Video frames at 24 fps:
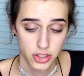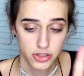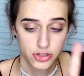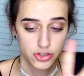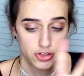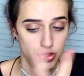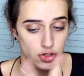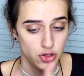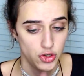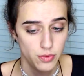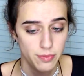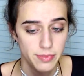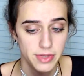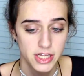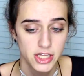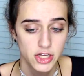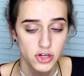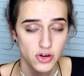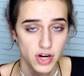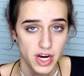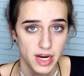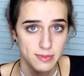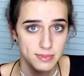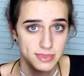
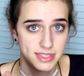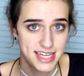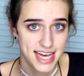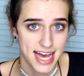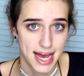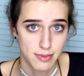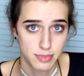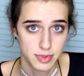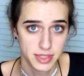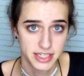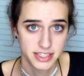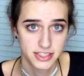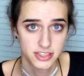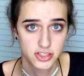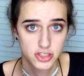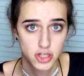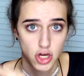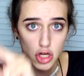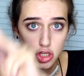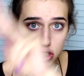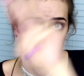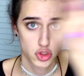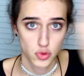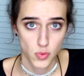2-milligram
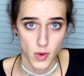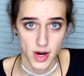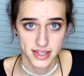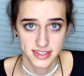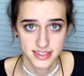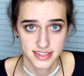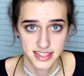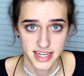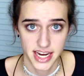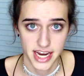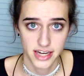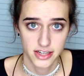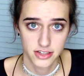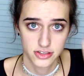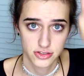tablets twice a day.